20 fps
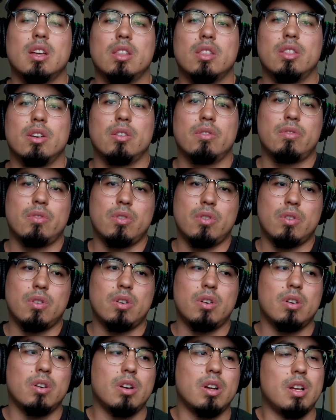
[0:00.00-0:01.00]

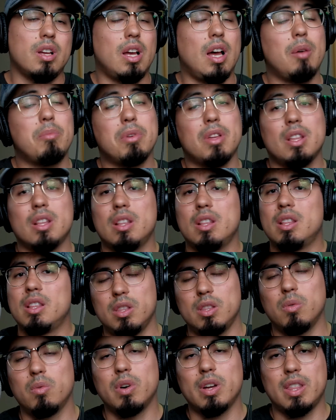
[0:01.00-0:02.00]
Therefore, the
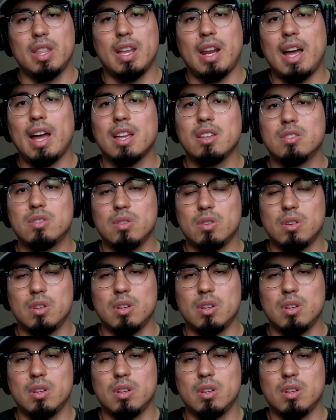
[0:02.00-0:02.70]
way that I used to